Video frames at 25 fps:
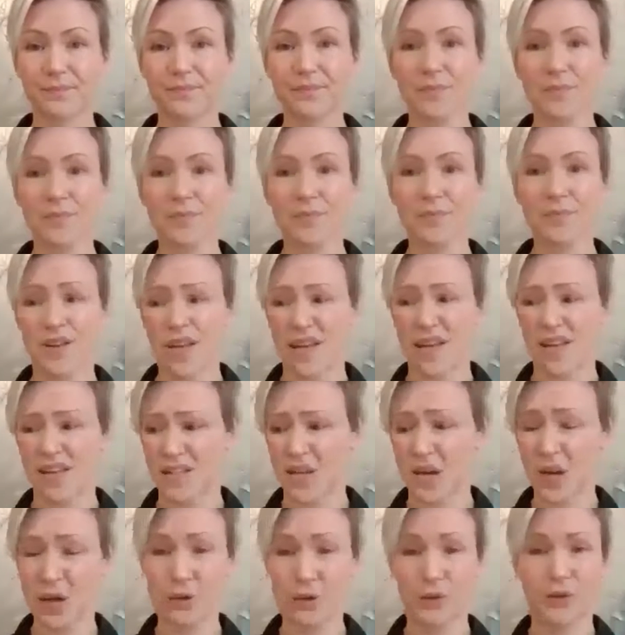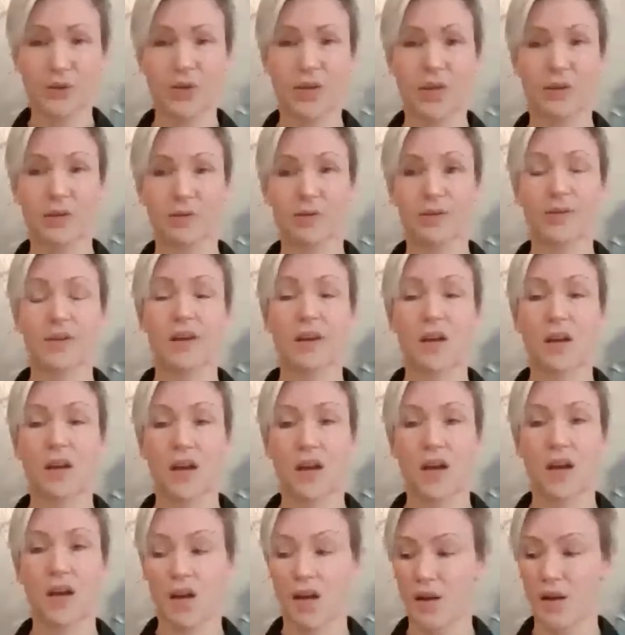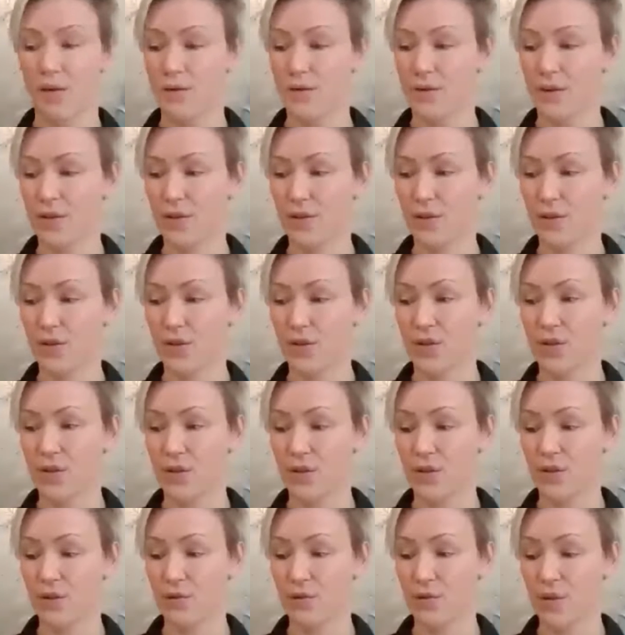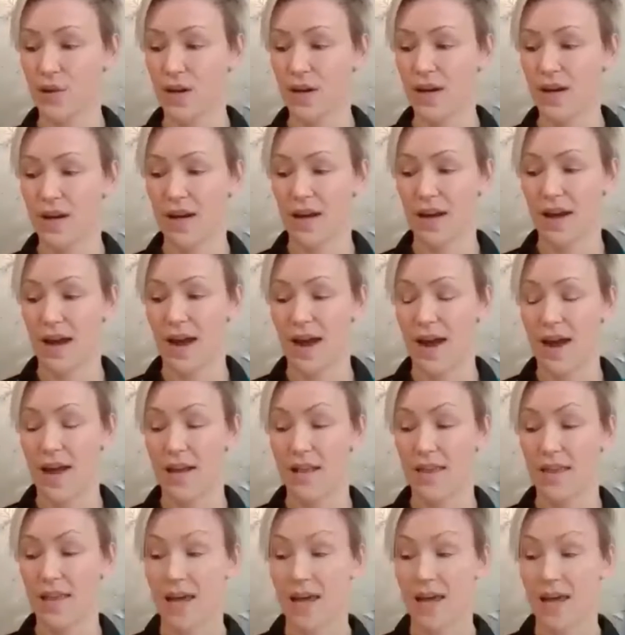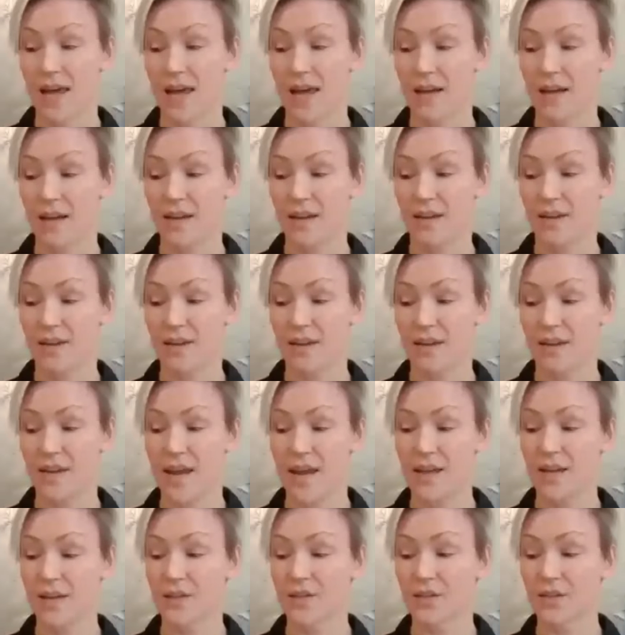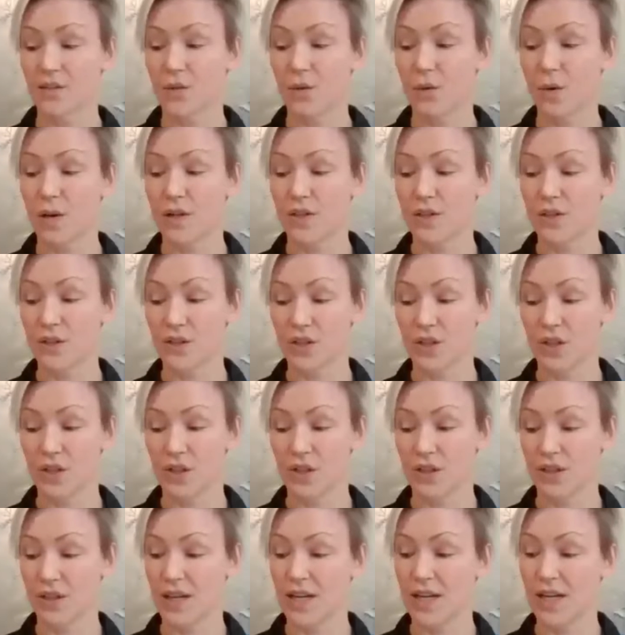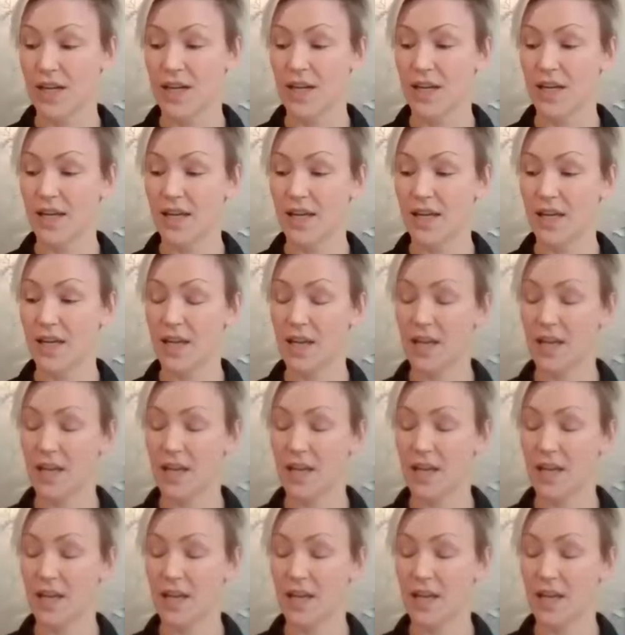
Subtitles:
So yeah, there's loads that you can do. And then next question, can I